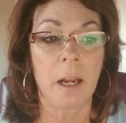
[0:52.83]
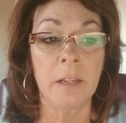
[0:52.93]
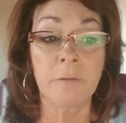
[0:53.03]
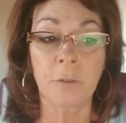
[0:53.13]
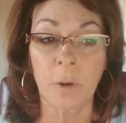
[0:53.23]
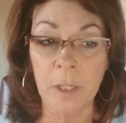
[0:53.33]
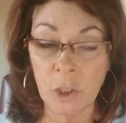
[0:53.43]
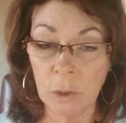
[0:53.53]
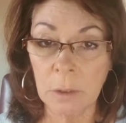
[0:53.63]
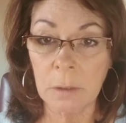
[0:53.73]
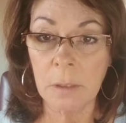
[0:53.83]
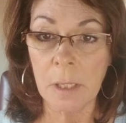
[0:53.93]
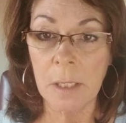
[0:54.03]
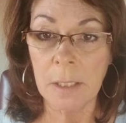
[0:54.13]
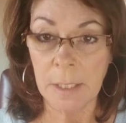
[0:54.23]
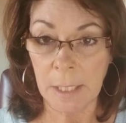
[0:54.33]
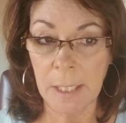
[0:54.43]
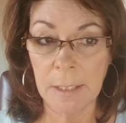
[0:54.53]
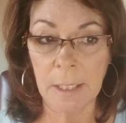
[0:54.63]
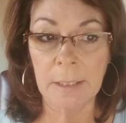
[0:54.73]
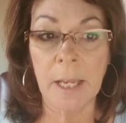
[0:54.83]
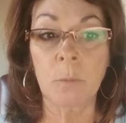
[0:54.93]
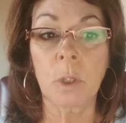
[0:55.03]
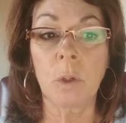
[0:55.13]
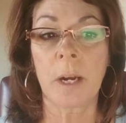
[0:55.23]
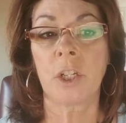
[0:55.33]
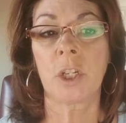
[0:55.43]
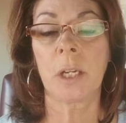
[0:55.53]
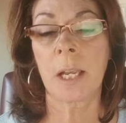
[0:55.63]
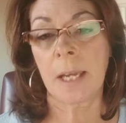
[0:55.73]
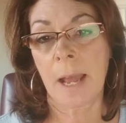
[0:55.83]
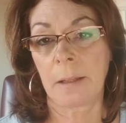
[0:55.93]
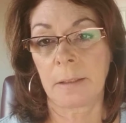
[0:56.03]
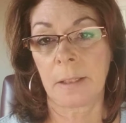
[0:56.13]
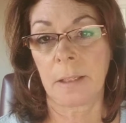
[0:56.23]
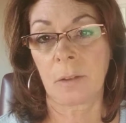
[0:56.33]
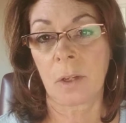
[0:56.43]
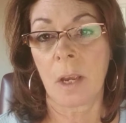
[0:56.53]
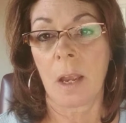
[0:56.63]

inferential statistics, and regression analysis